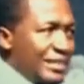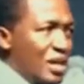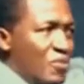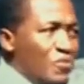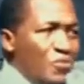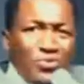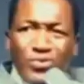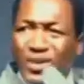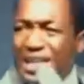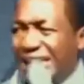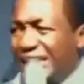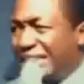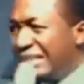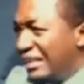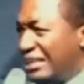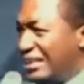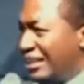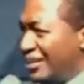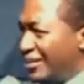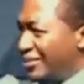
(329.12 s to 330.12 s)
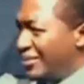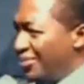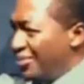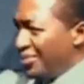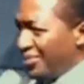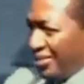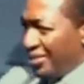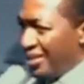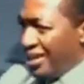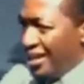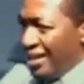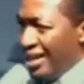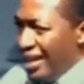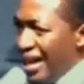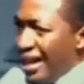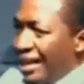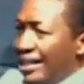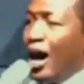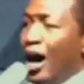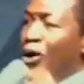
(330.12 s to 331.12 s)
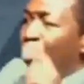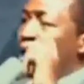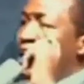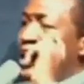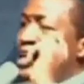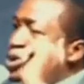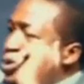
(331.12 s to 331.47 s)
the same feeling a cow